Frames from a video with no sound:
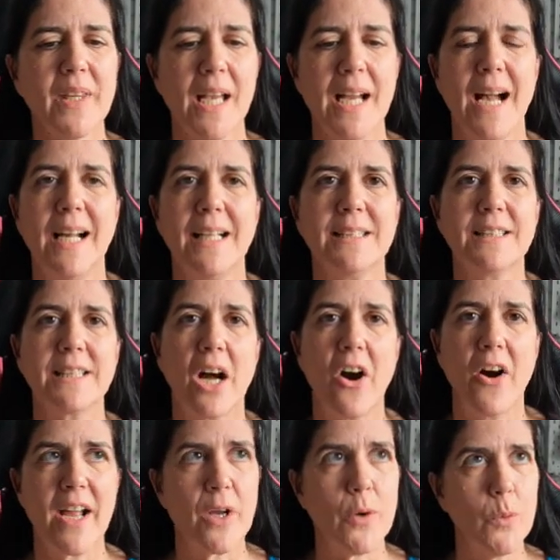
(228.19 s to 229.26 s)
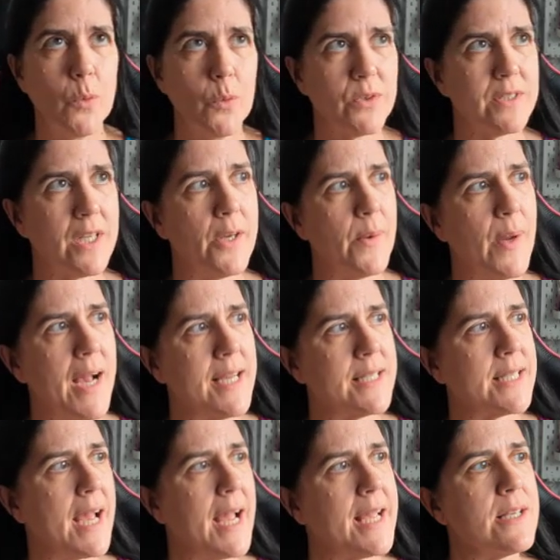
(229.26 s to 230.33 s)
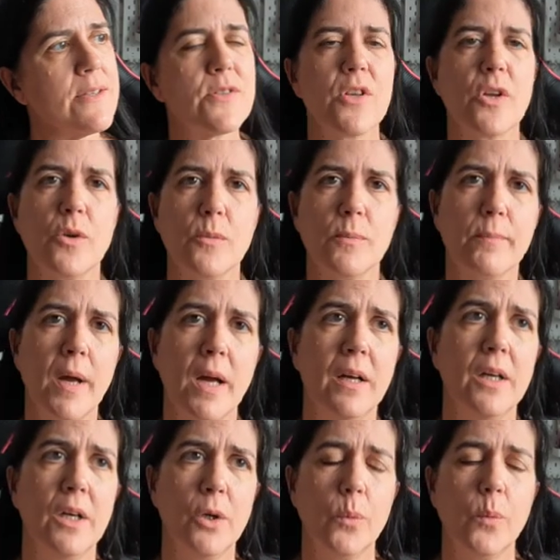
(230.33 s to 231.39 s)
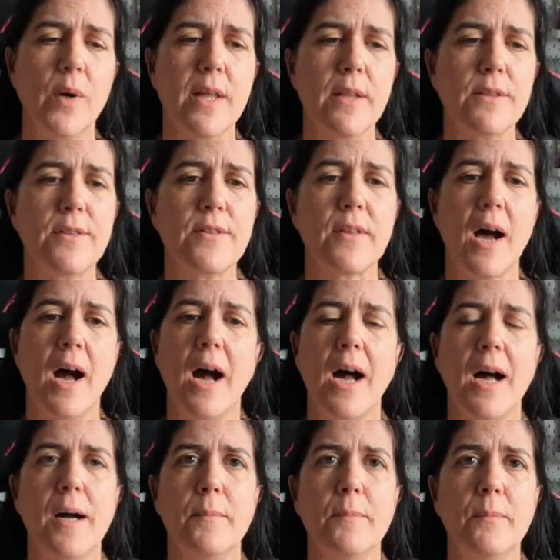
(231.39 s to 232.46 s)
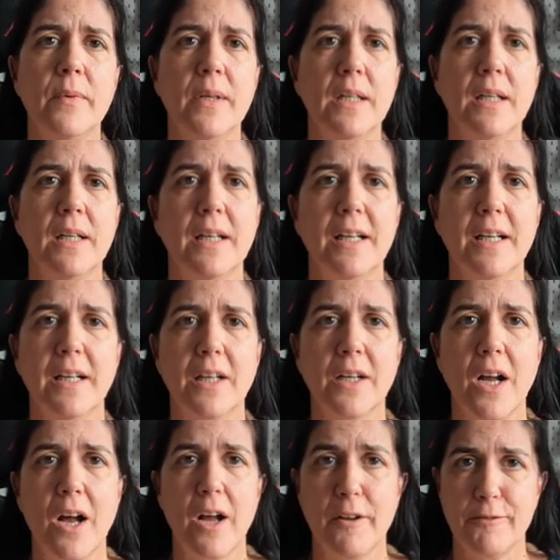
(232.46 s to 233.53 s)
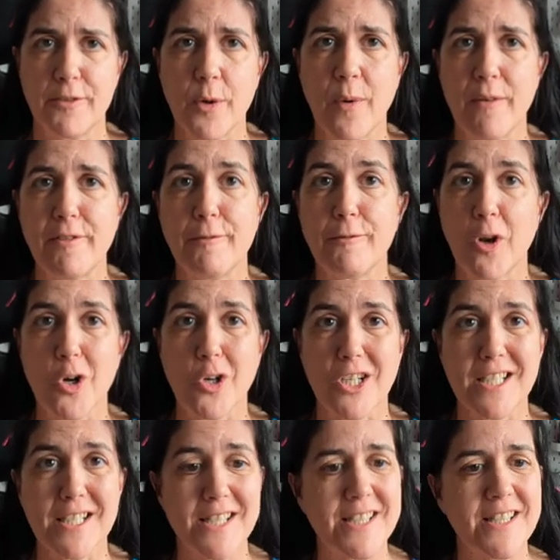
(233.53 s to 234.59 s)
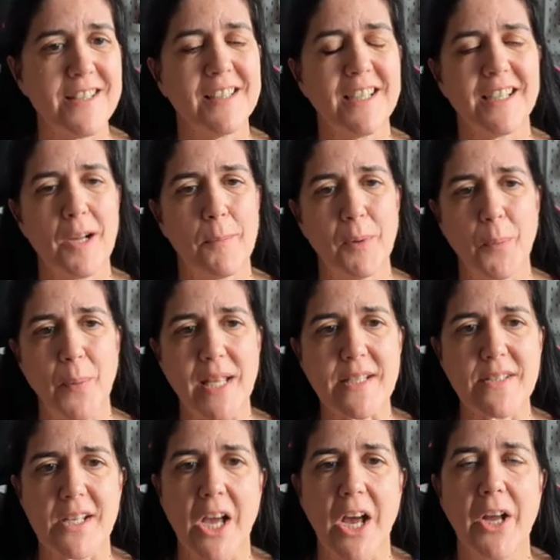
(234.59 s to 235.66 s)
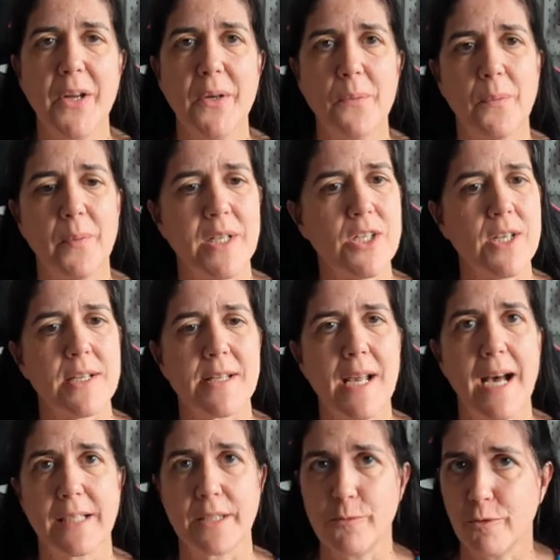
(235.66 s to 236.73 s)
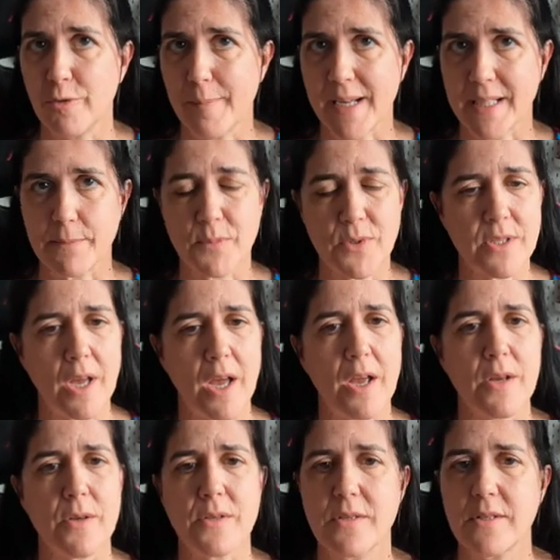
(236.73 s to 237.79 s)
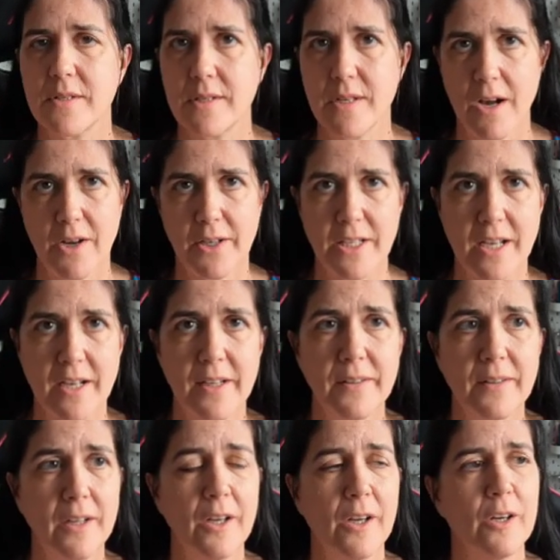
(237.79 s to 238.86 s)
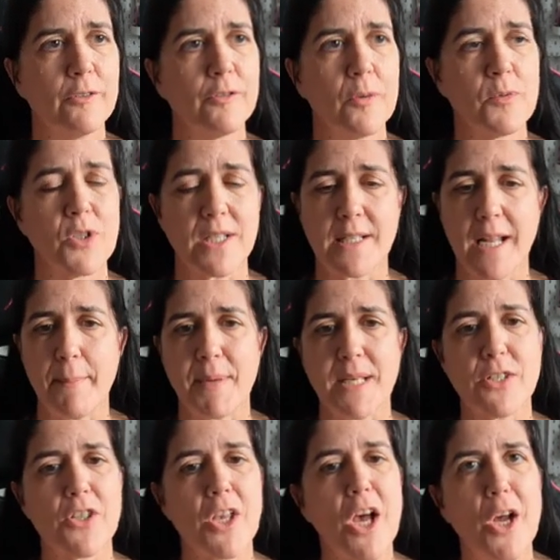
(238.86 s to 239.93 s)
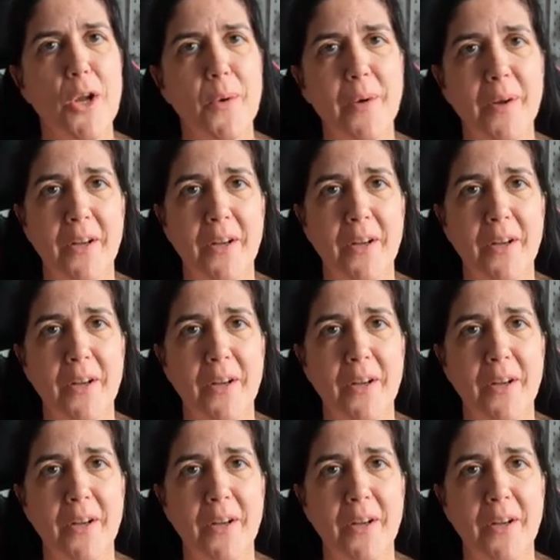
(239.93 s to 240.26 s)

And I also had a Zoom with a few other vloggers a couple of weeks ago, which is Adam from Adam Sews, Tania from Just Let Me Sew,